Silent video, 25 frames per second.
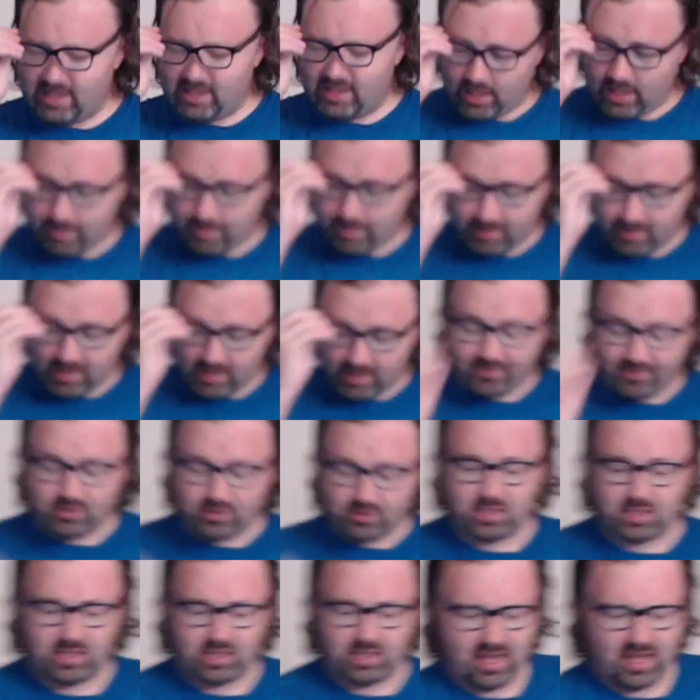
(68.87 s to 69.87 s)
I've been
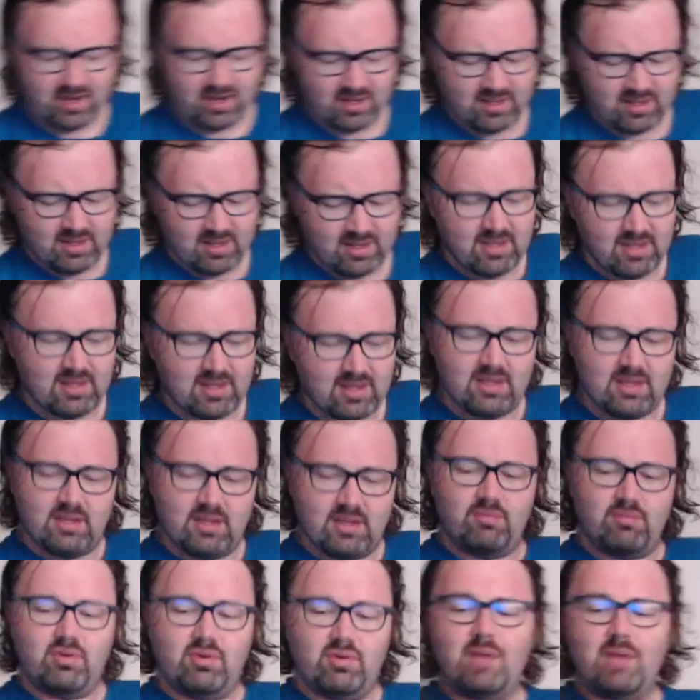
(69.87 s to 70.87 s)
leveraging that.
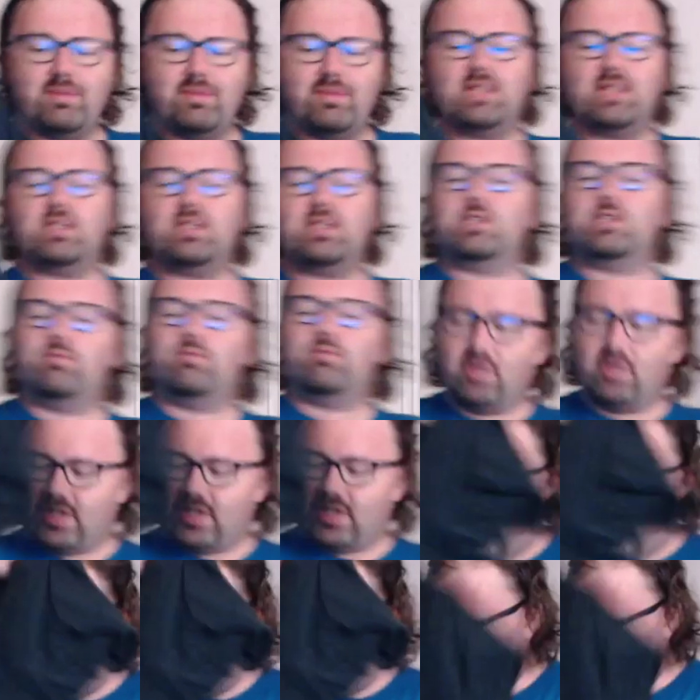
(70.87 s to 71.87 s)
Probably a touch more than I
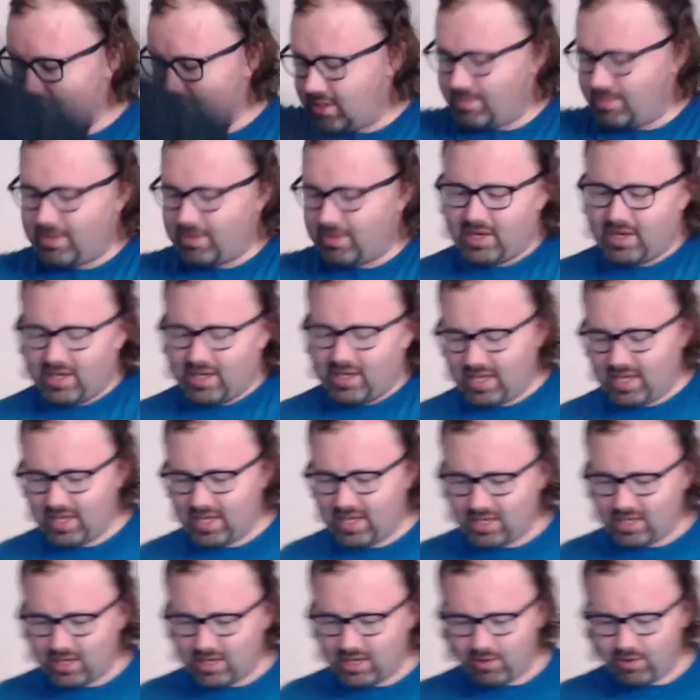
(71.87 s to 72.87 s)
should, but, you
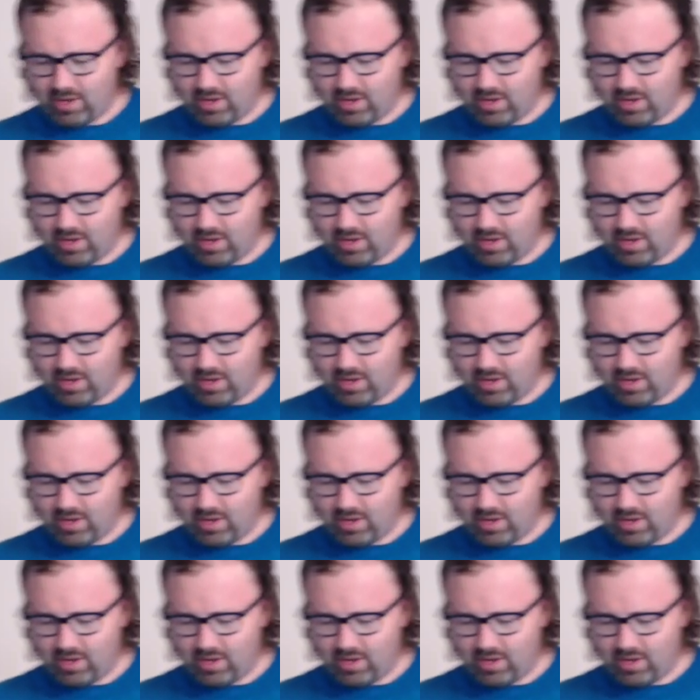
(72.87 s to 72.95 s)
know,